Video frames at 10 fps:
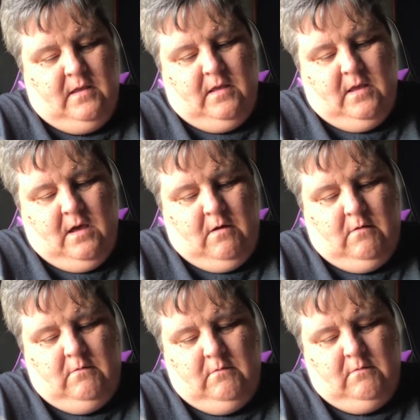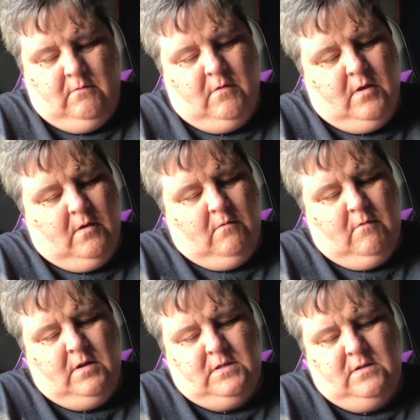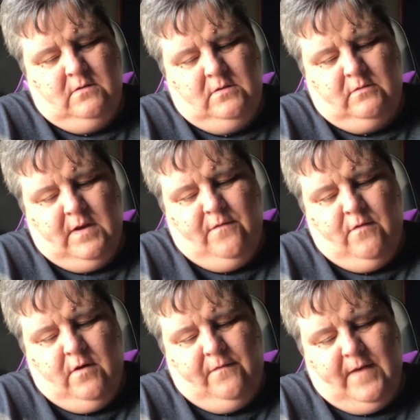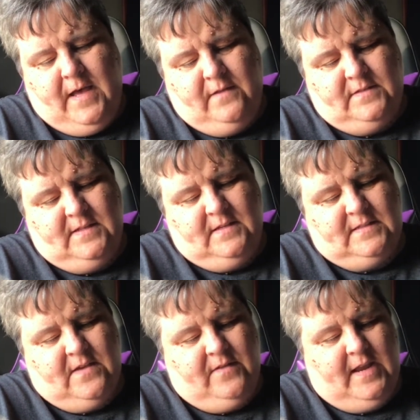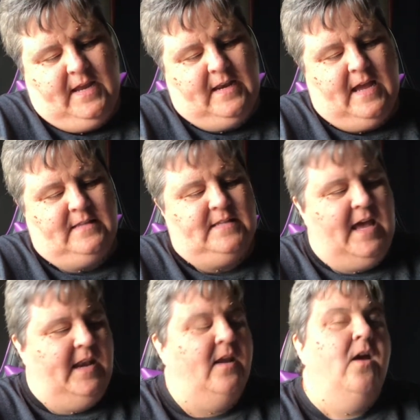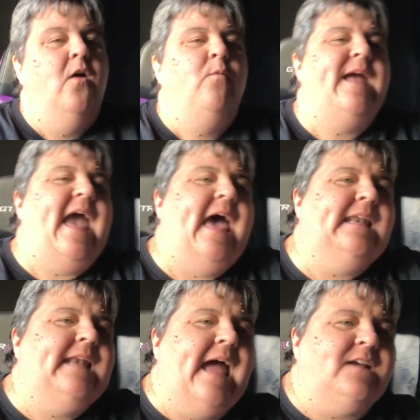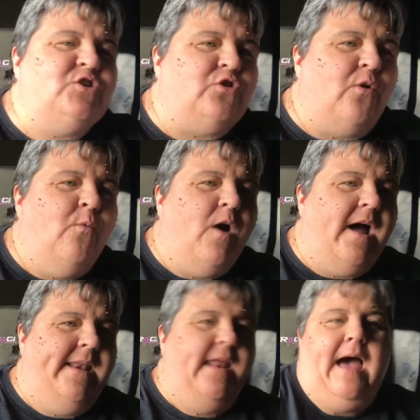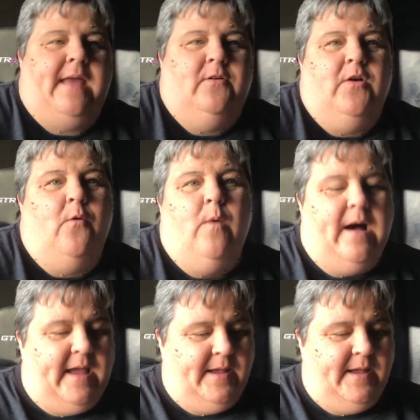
Oh, 1, 2, 3, 4, 5, 6, 7, 8, 9, 10. We had an extra one. I don't know why.